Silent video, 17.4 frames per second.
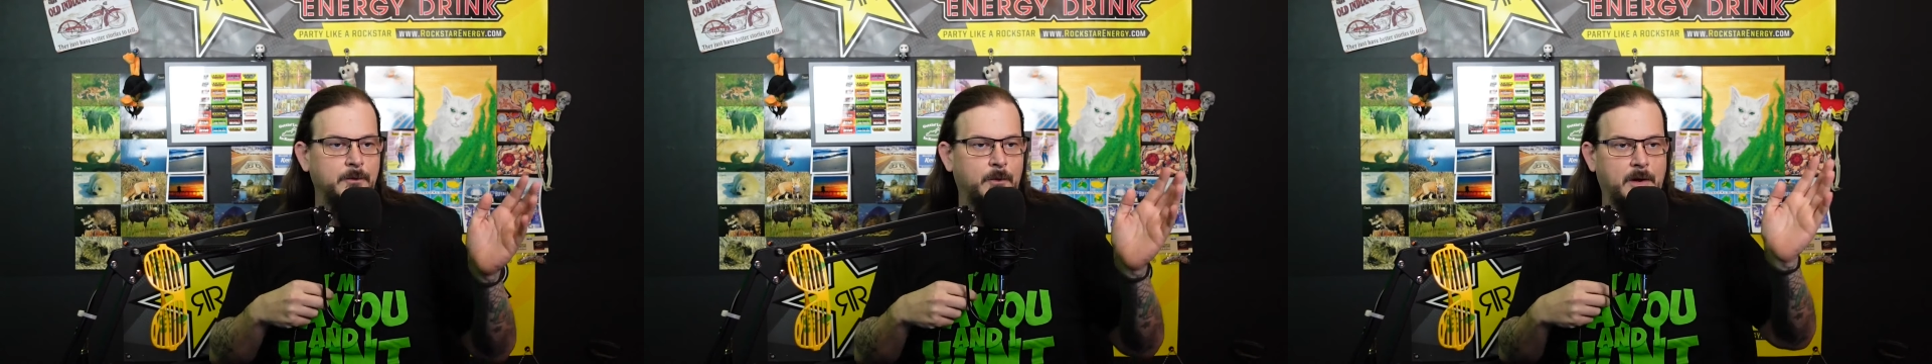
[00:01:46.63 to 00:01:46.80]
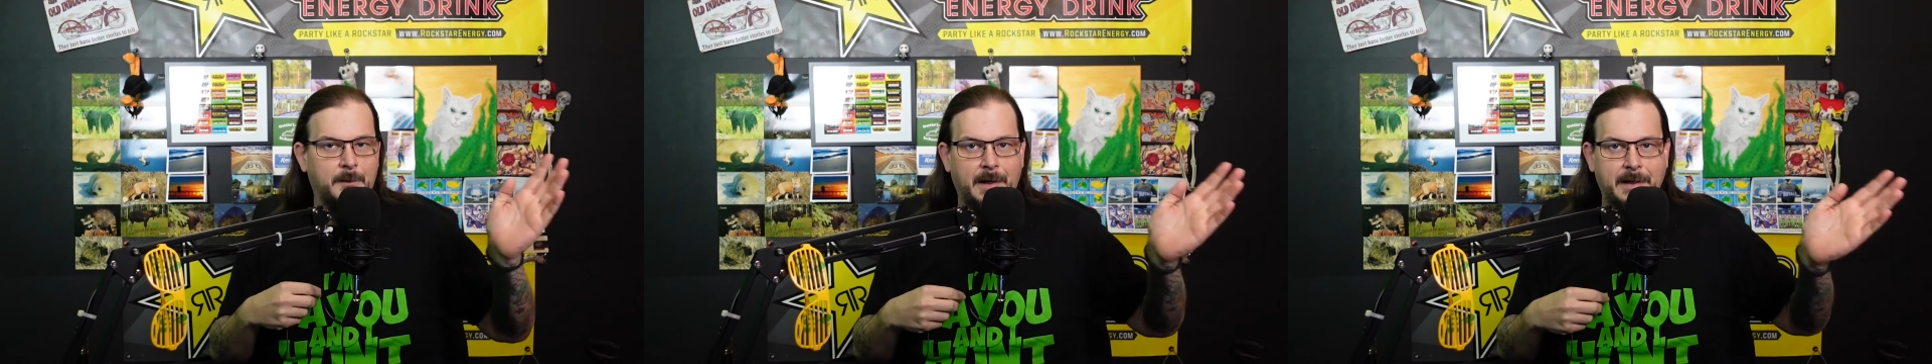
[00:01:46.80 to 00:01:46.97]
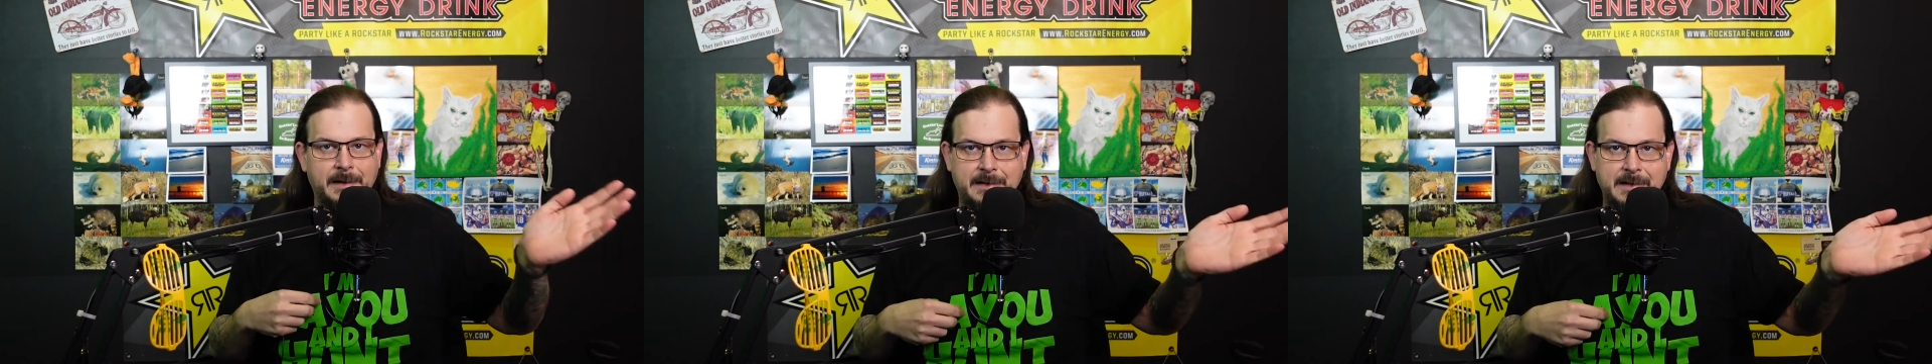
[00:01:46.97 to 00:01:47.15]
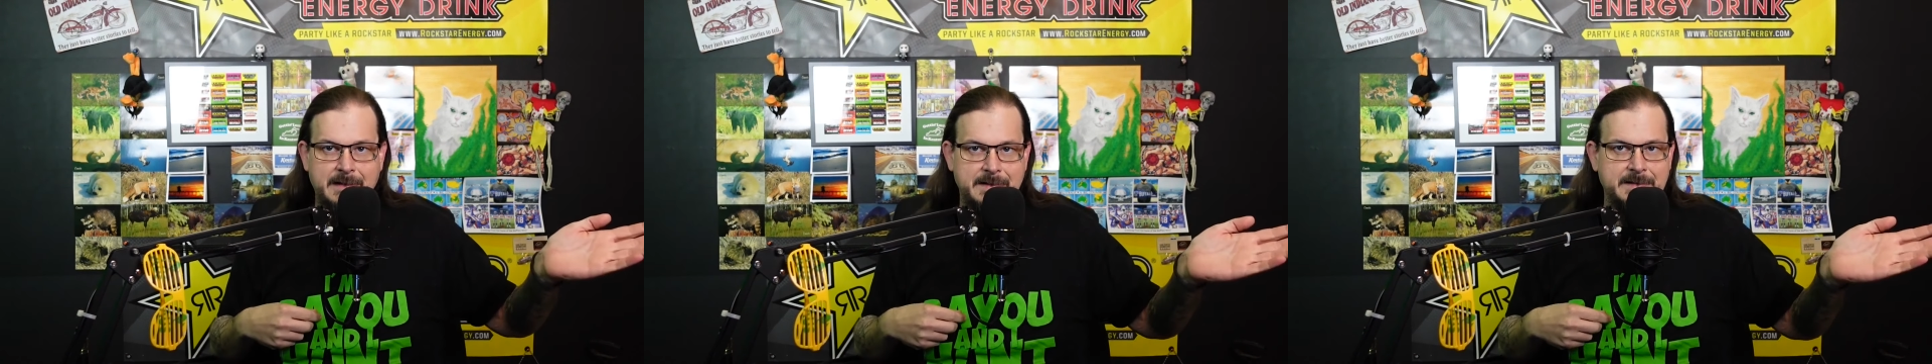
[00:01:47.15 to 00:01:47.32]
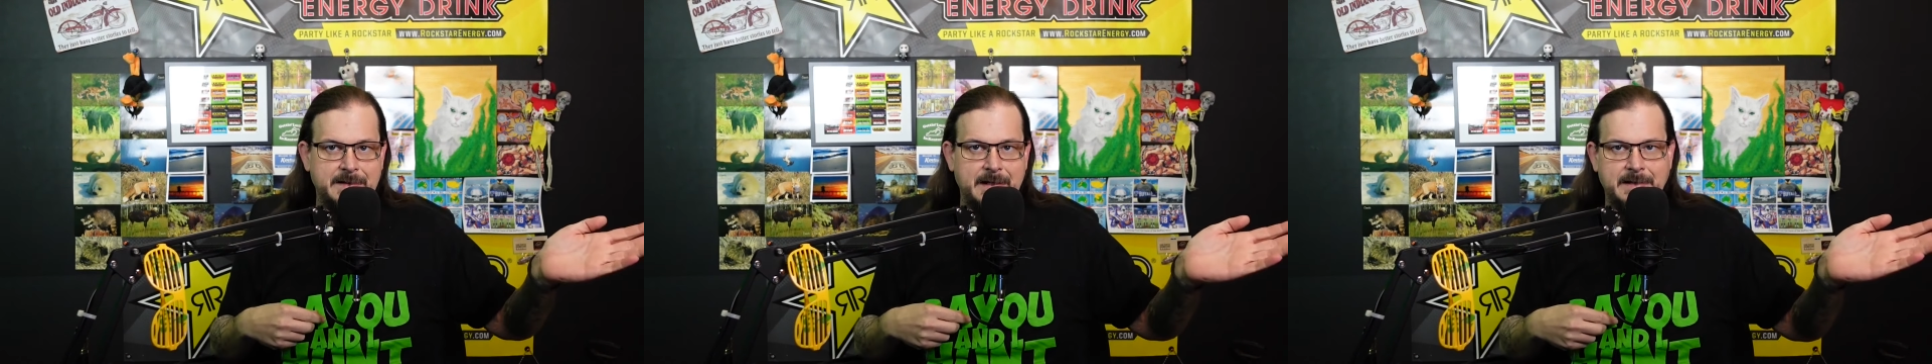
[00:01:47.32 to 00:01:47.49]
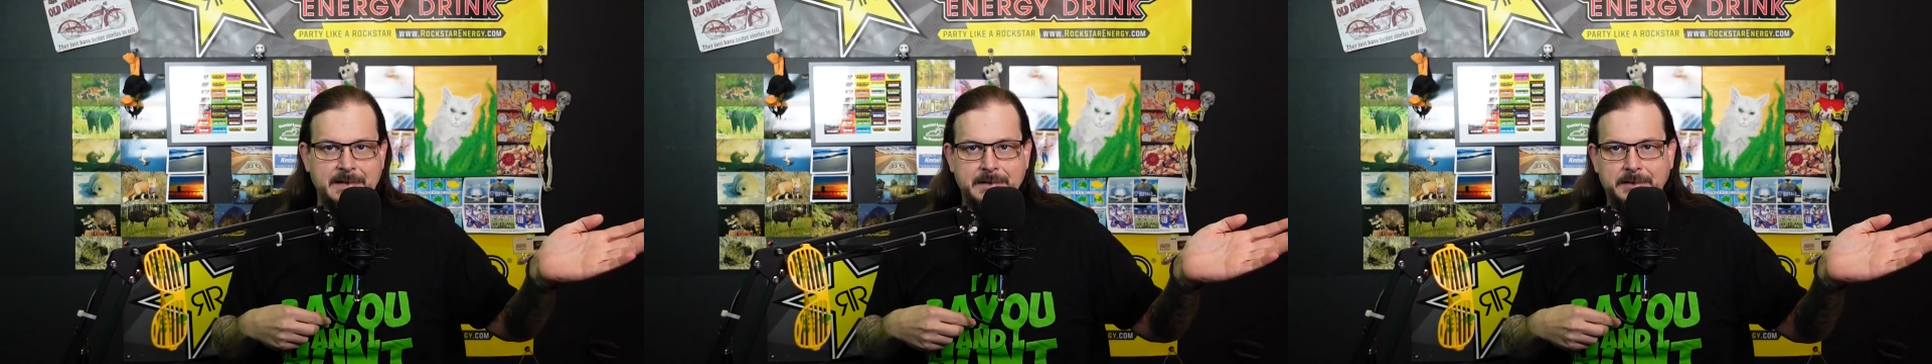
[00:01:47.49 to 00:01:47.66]
one of my kids
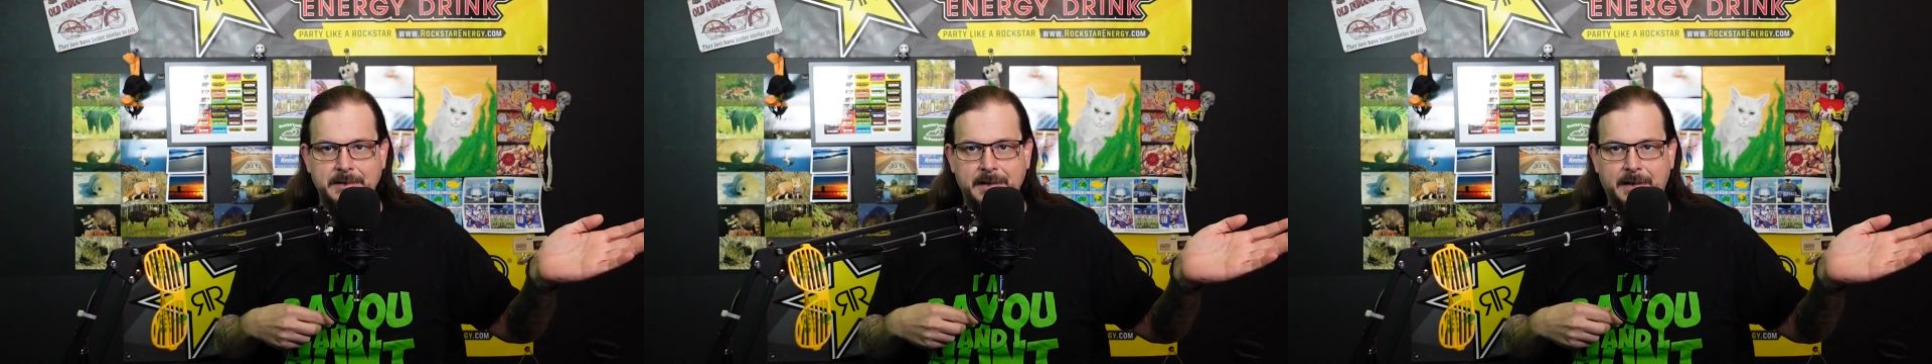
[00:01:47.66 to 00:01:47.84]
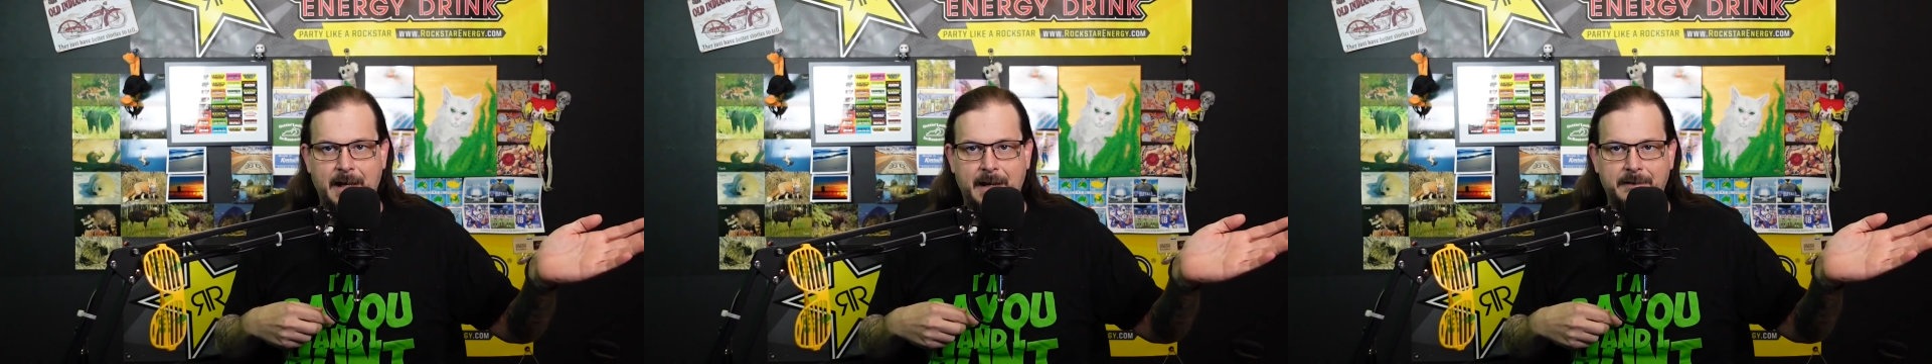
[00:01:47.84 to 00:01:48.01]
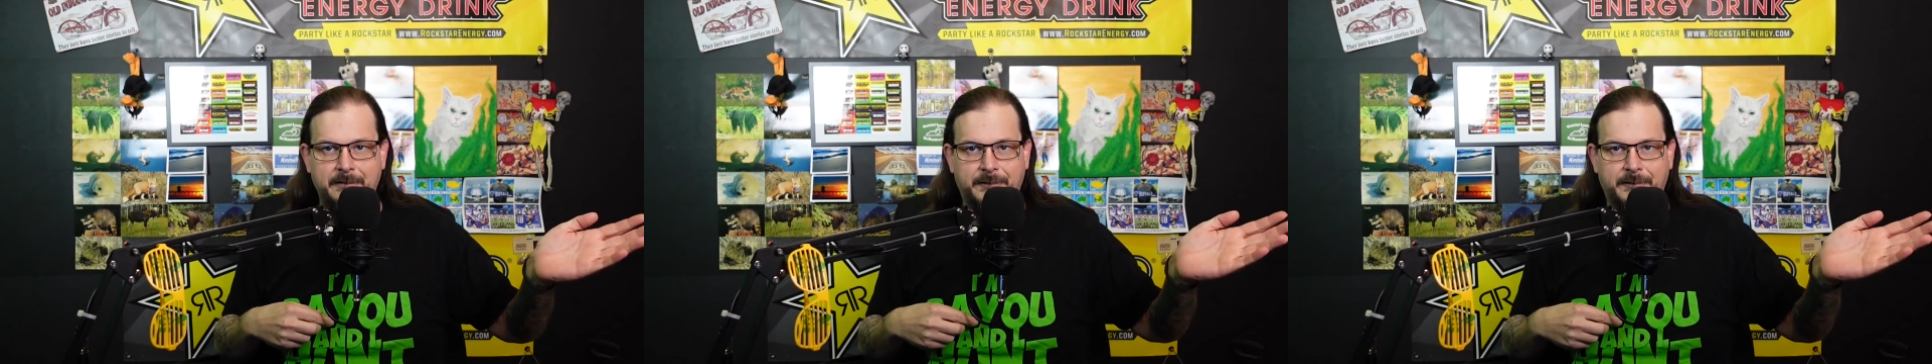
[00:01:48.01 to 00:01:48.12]
takes a look at